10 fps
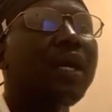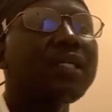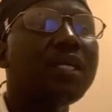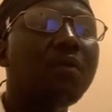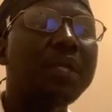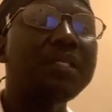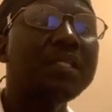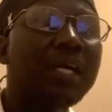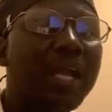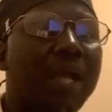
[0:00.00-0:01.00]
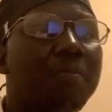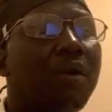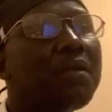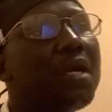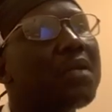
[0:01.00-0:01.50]
a chang rai ni ngaran
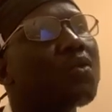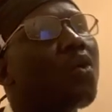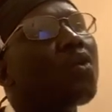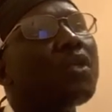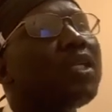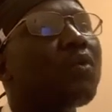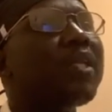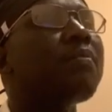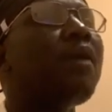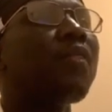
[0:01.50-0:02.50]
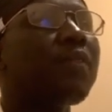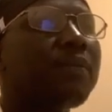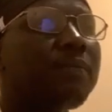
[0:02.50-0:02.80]
bo da to go di rai ma